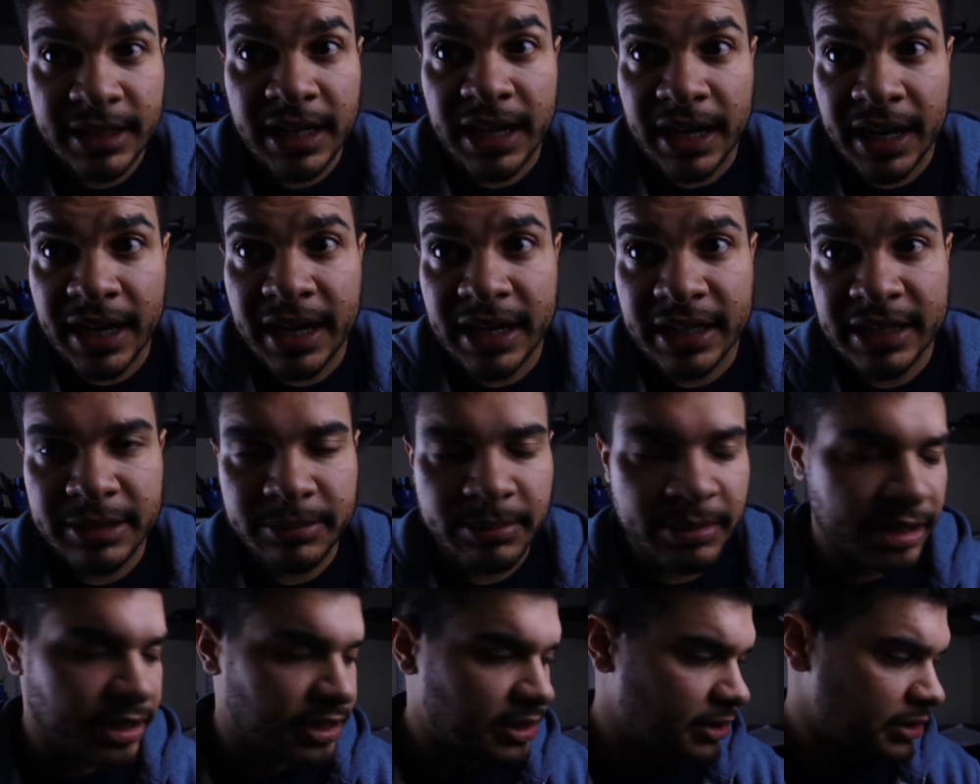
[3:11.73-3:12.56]
I got the
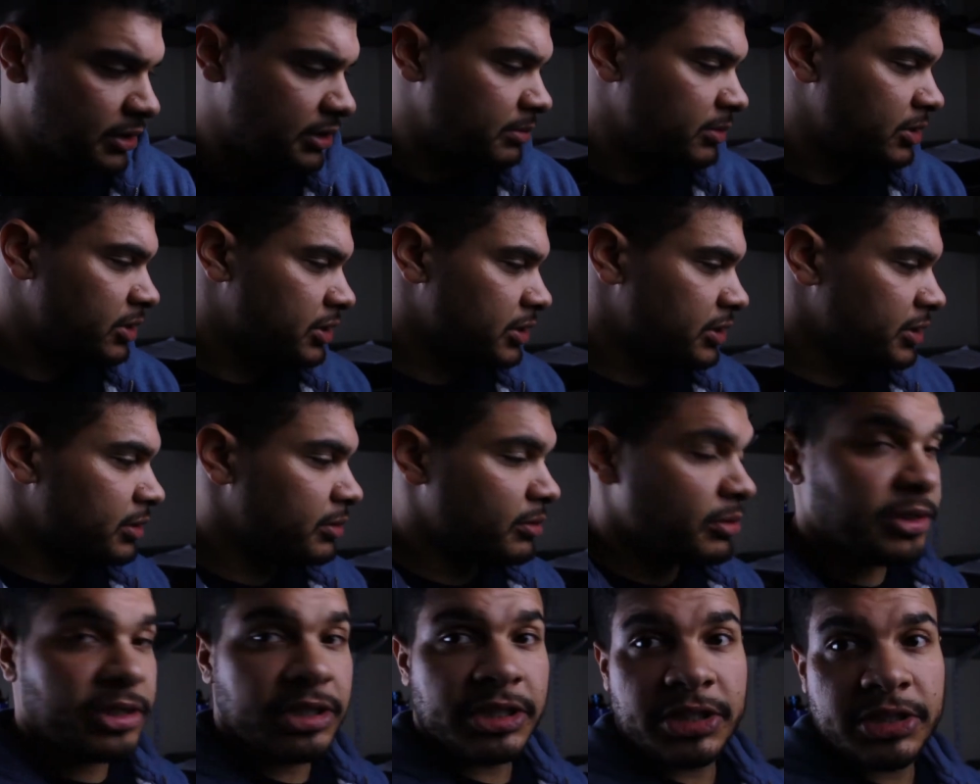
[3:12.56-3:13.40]
picture. Let me show
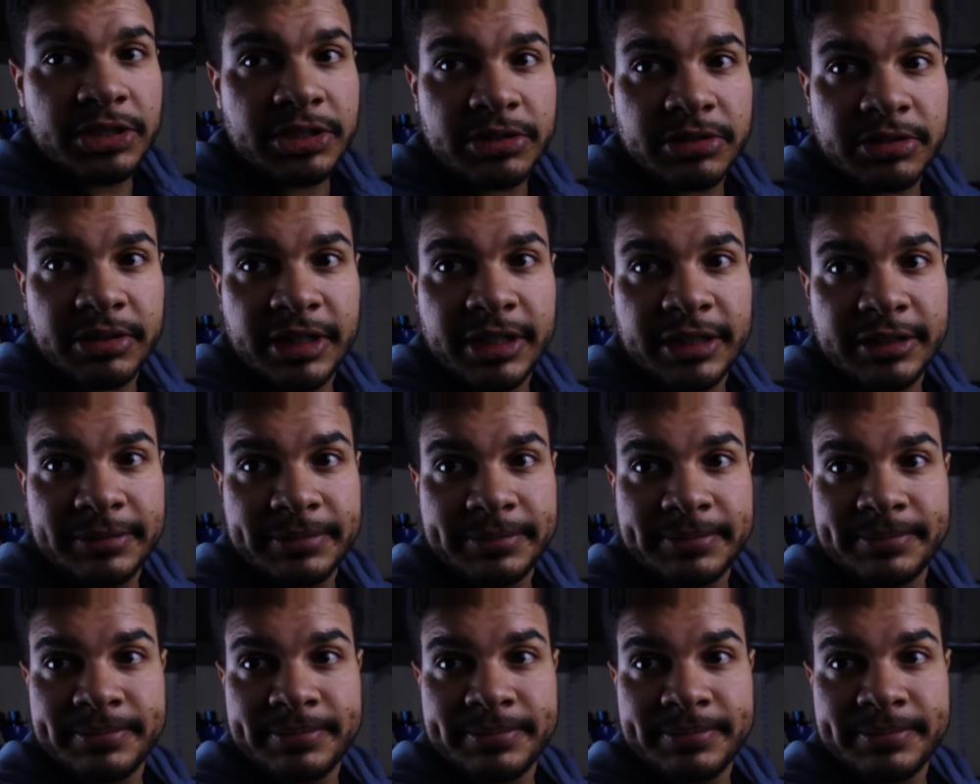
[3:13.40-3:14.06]
you what she drew here.